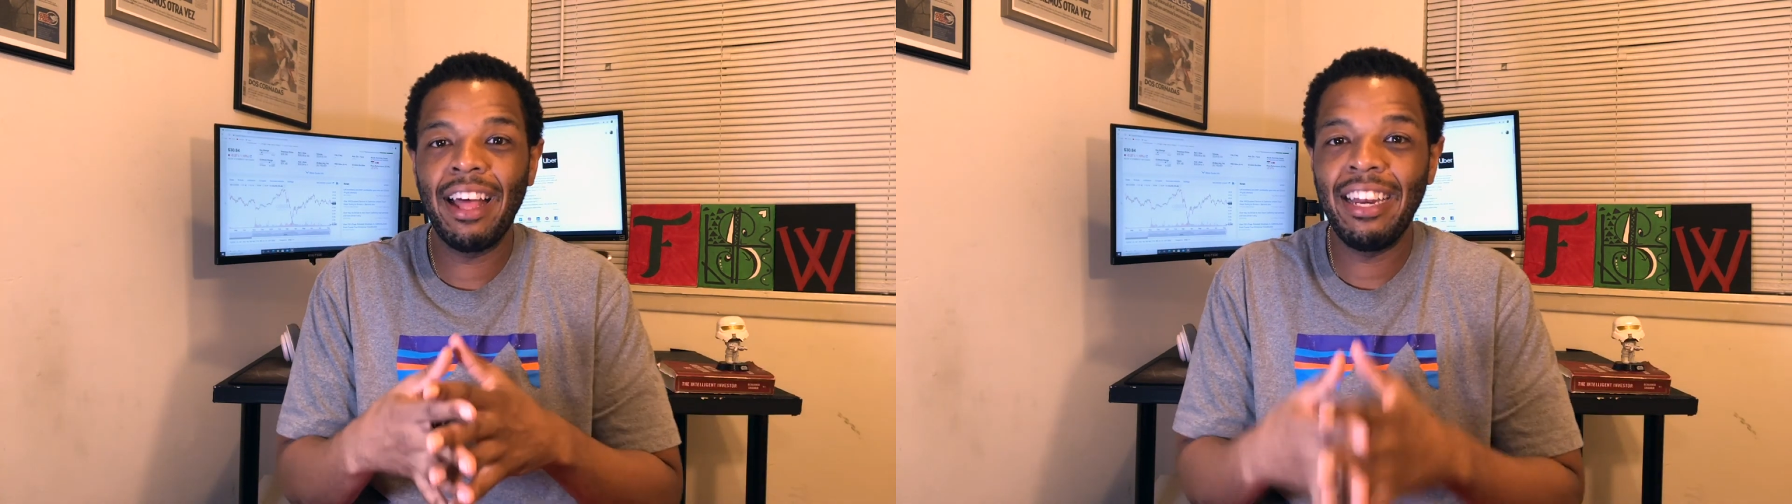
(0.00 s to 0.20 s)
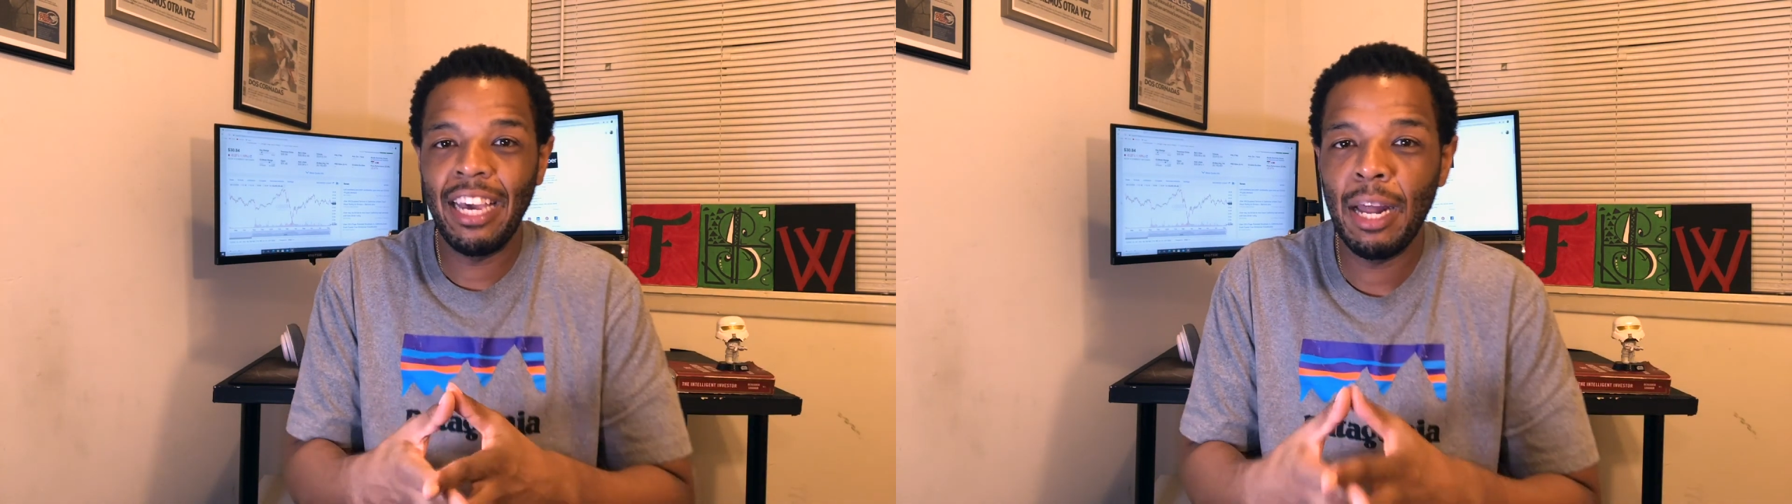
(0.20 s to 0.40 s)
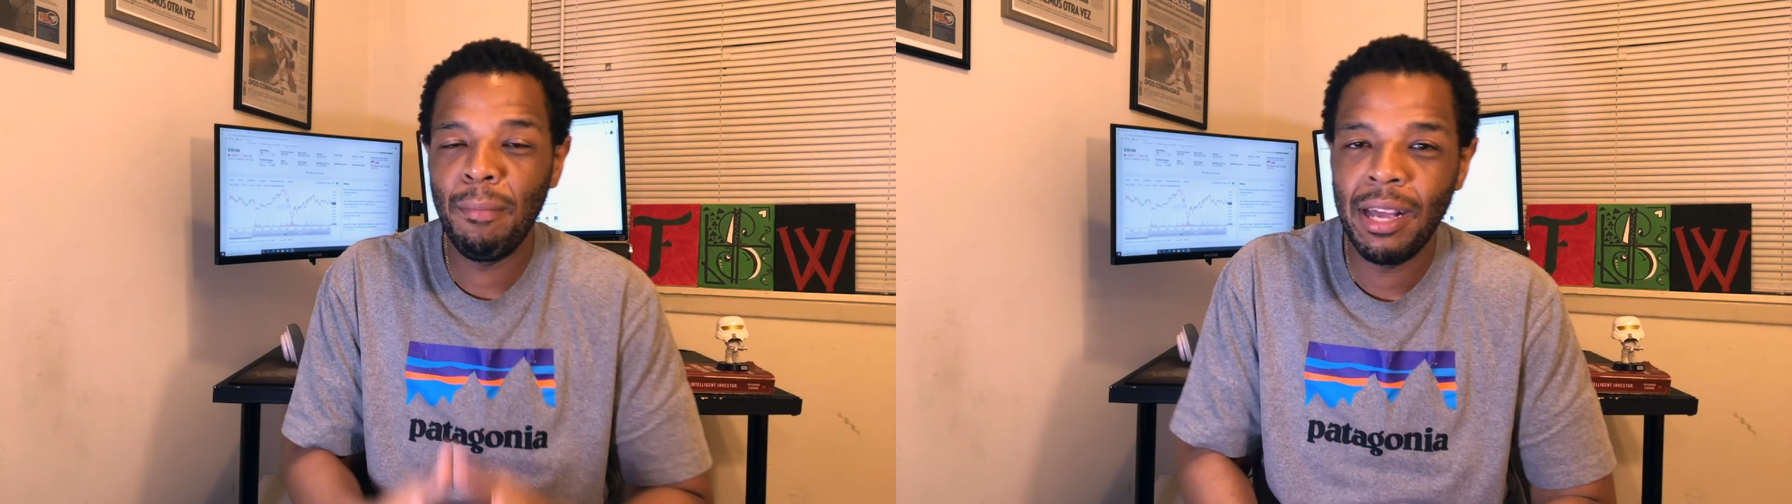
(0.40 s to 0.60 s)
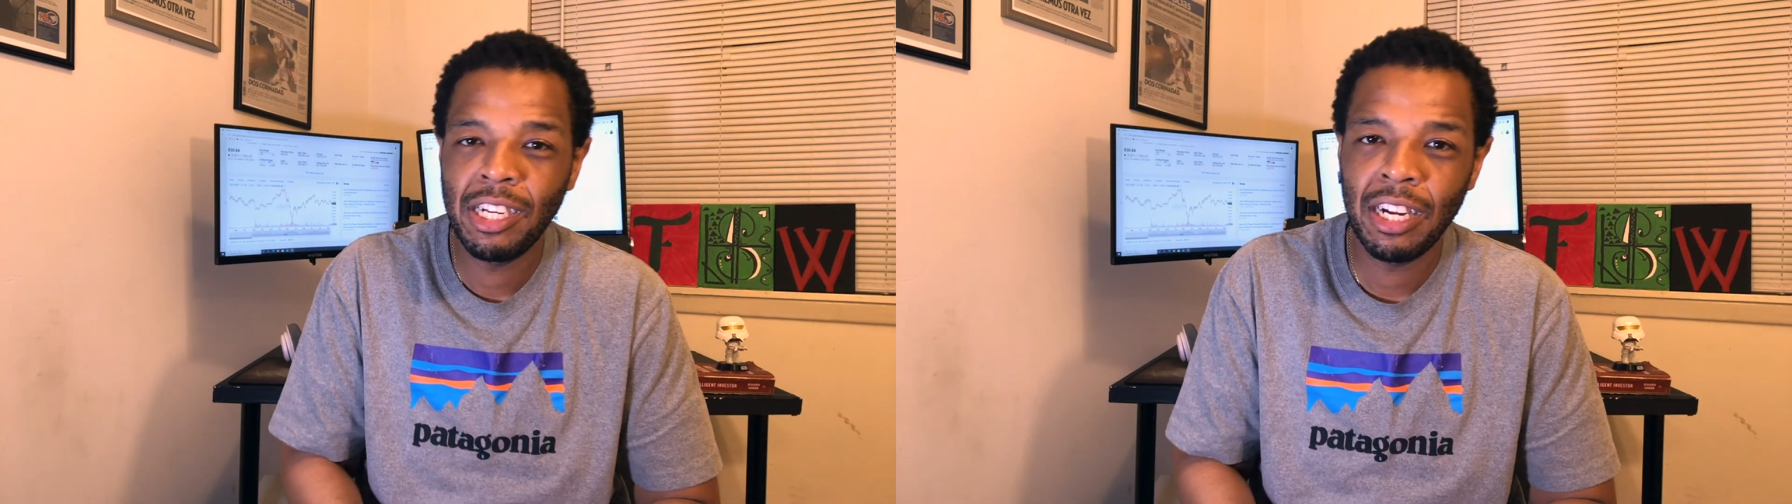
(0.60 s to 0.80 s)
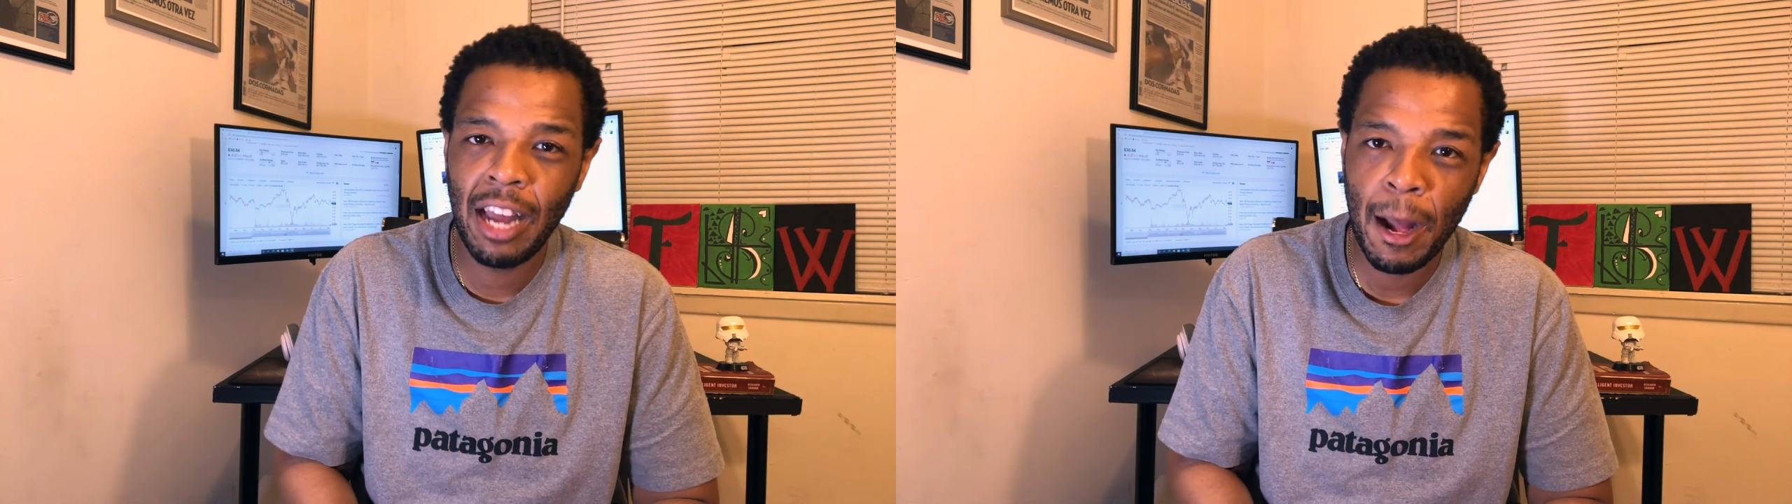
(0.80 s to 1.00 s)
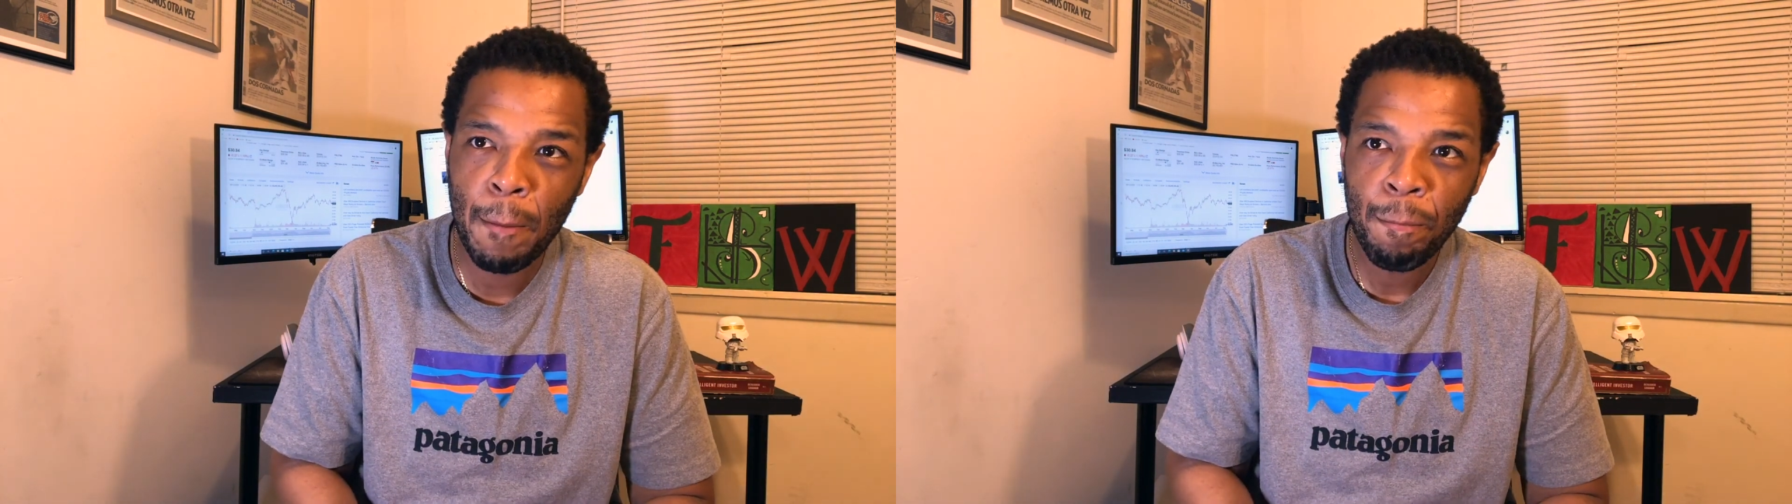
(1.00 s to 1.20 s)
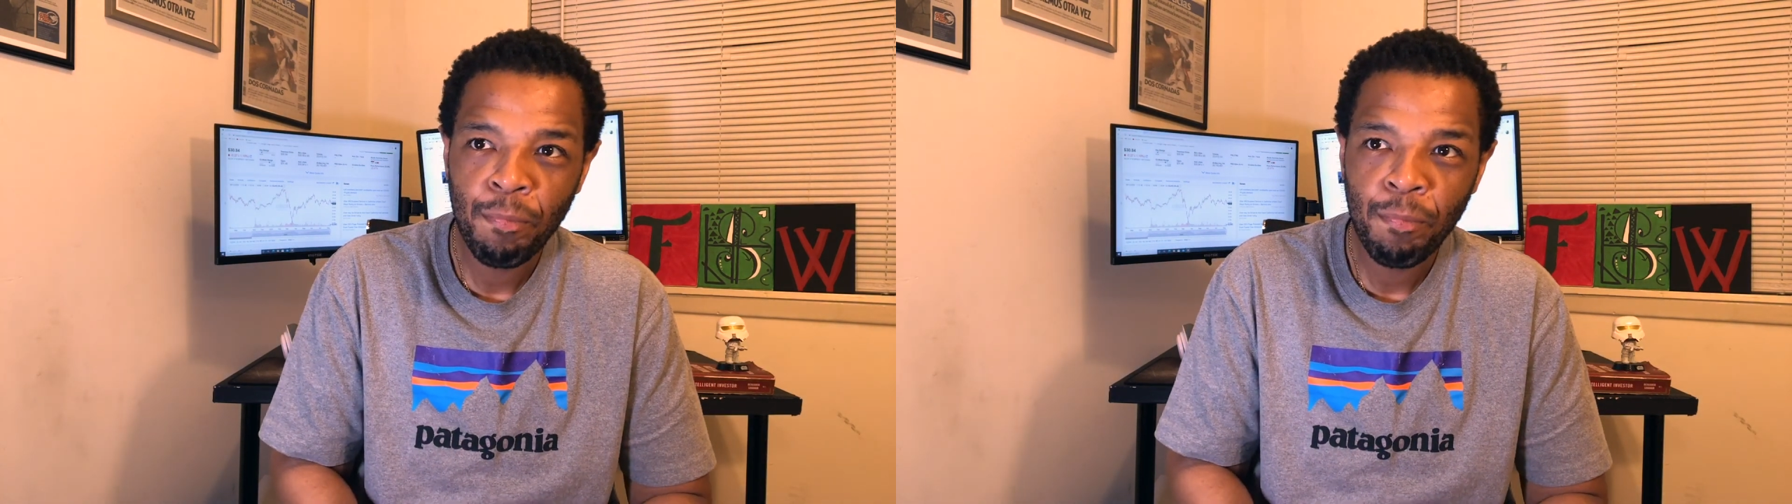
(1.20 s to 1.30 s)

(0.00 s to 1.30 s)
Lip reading: I did mention that,